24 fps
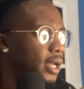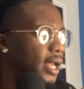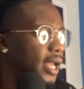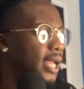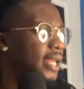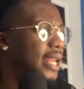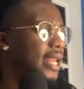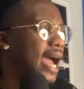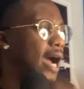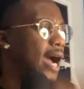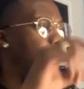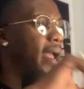
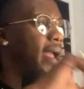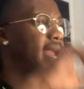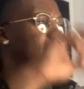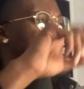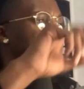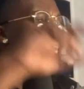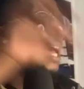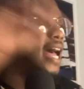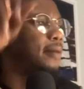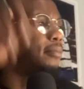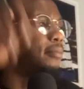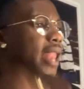and how
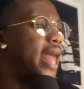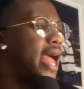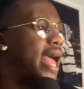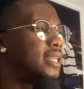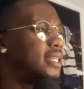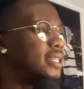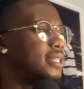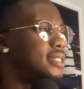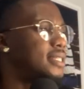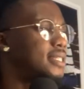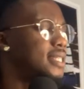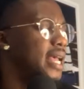
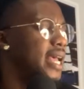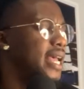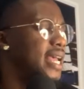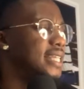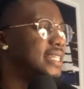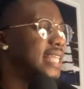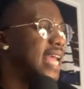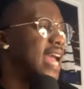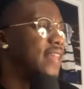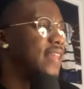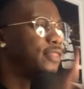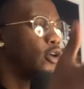anti-blackness
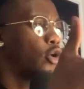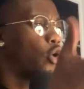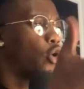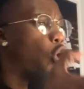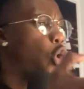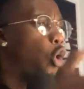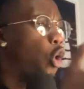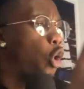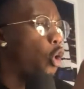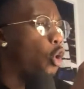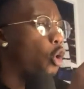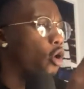is at the
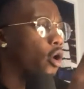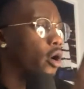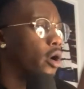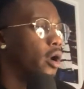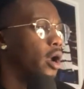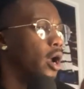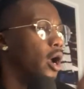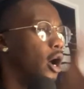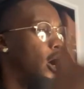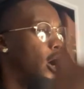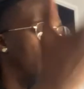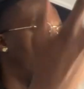
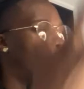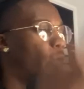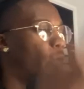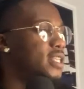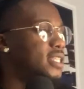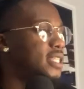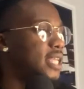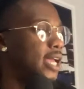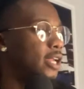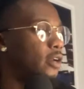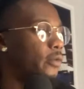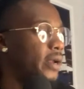core of
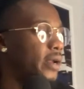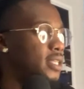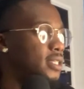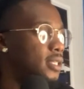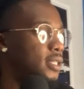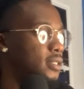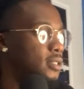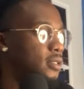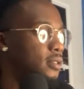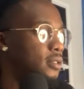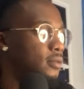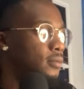what's at
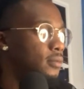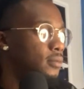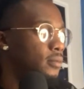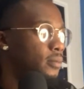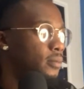racism,